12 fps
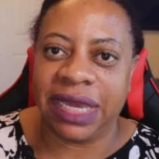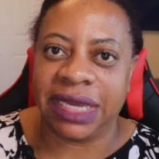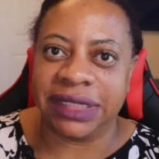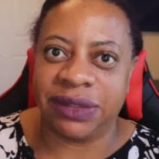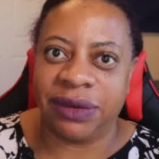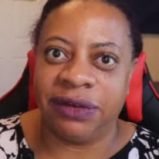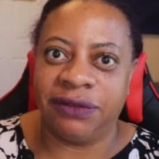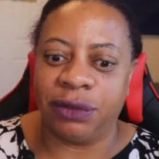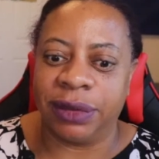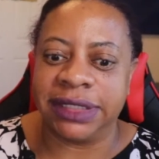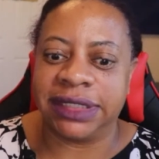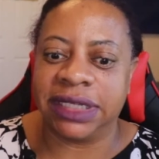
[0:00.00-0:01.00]
so
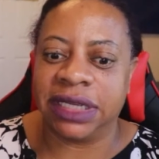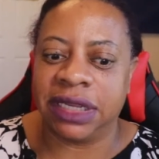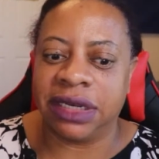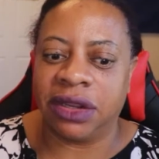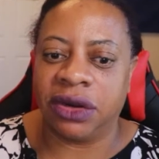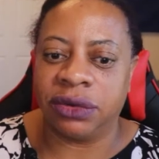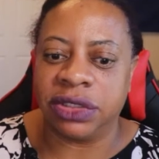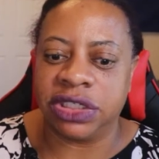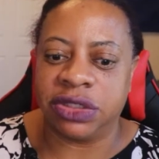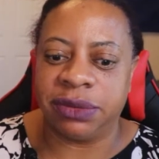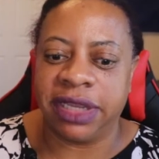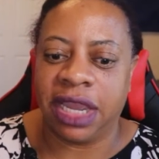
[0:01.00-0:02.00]
influenza, not only
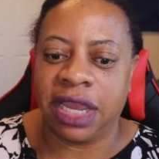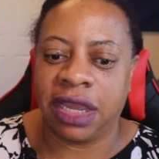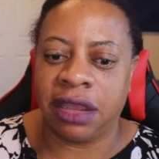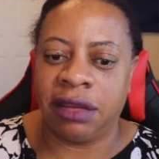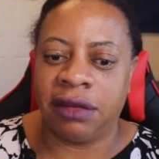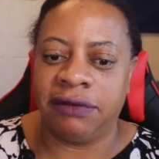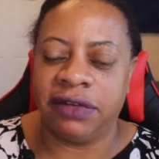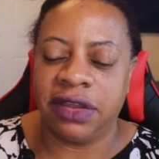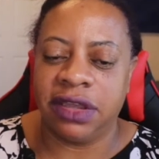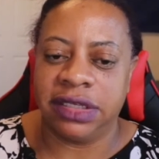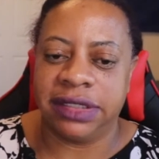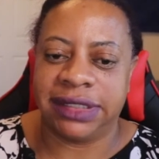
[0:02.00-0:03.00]
do we have
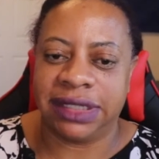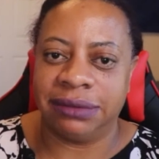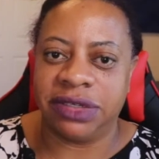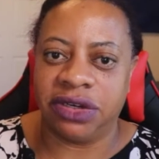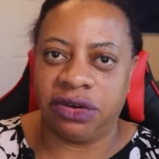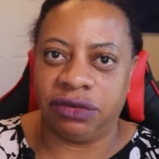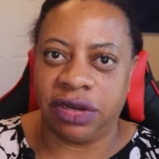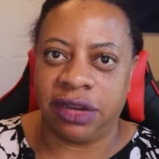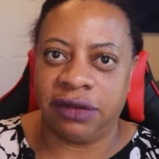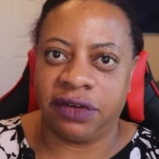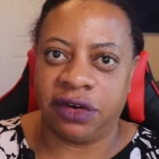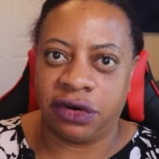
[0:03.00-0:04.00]
some degree
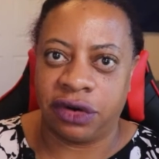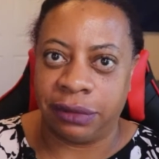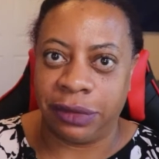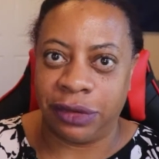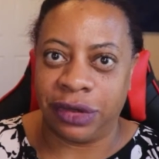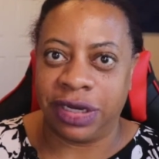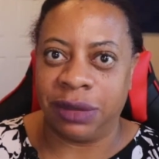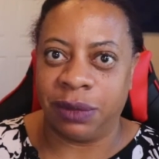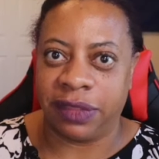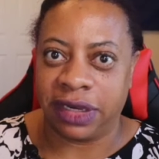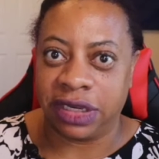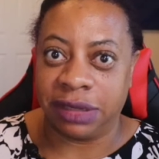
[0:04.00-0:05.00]
of herd immunity
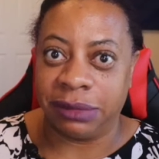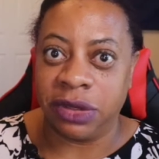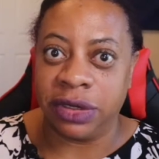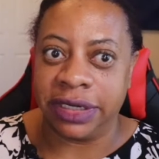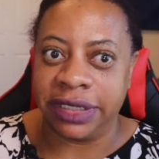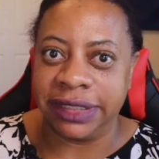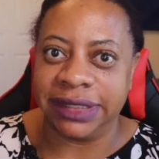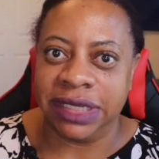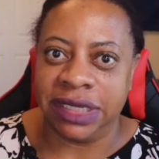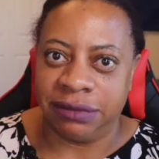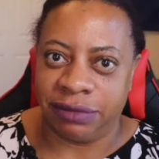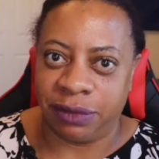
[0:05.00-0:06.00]
within communities,
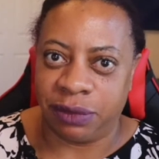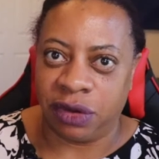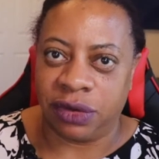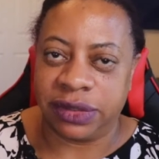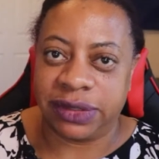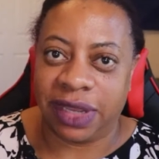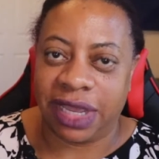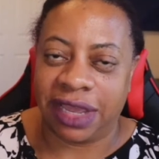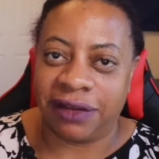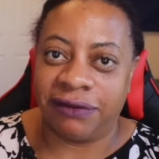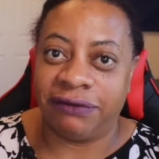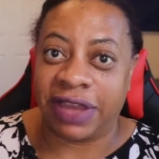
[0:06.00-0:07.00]
but we also
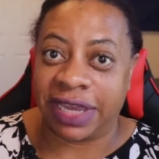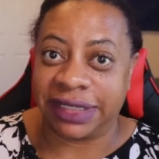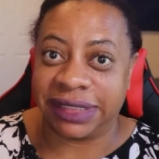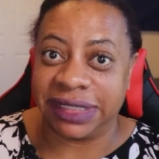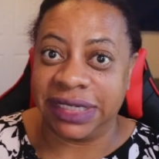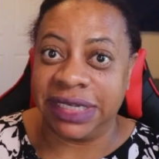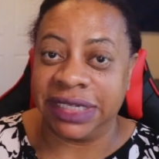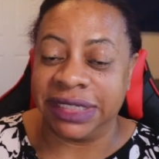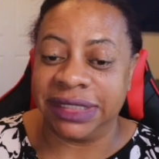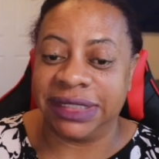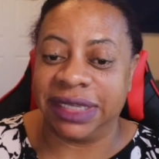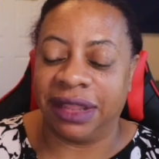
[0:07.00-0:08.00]
have
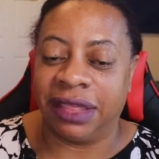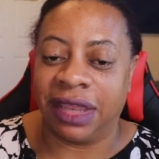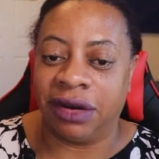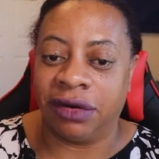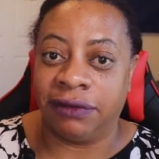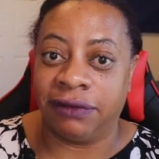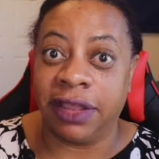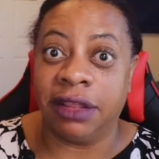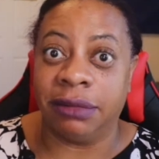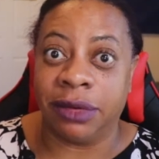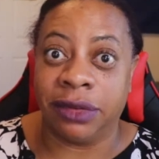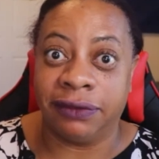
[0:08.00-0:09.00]
vaccines that are
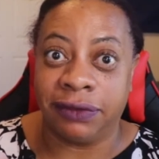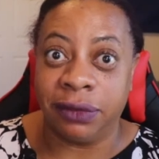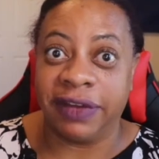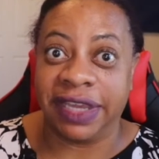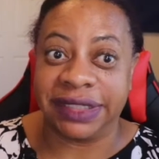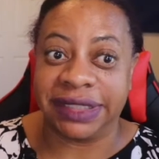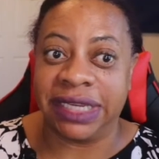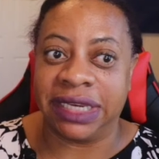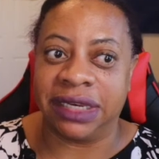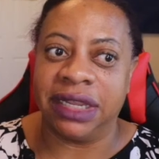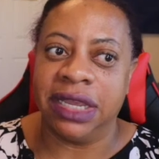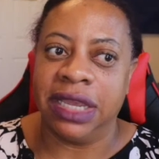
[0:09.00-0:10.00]
available. The flu
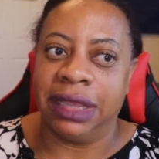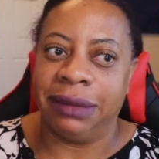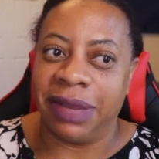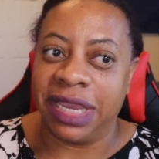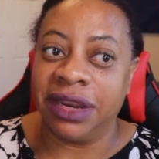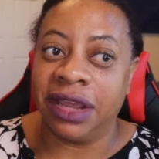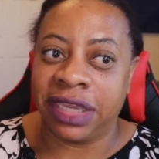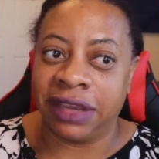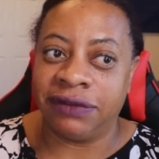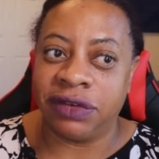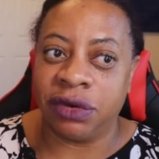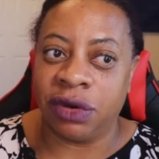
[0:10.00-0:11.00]
vaccine may not
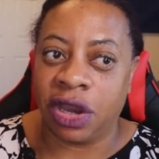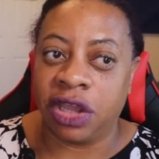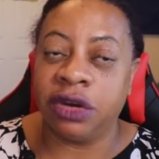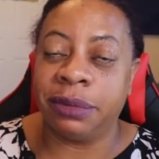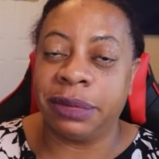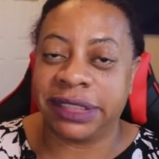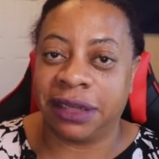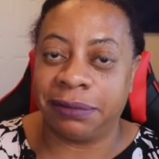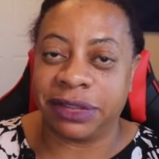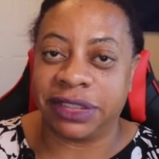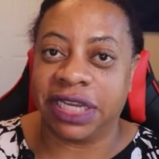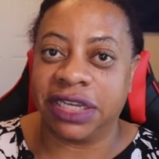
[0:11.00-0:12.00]
give you 100%
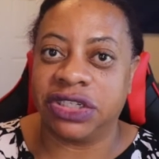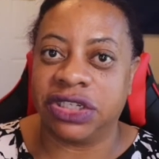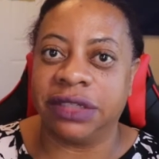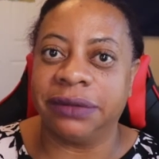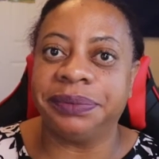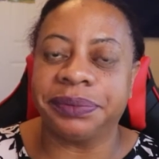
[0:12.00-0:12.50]
protection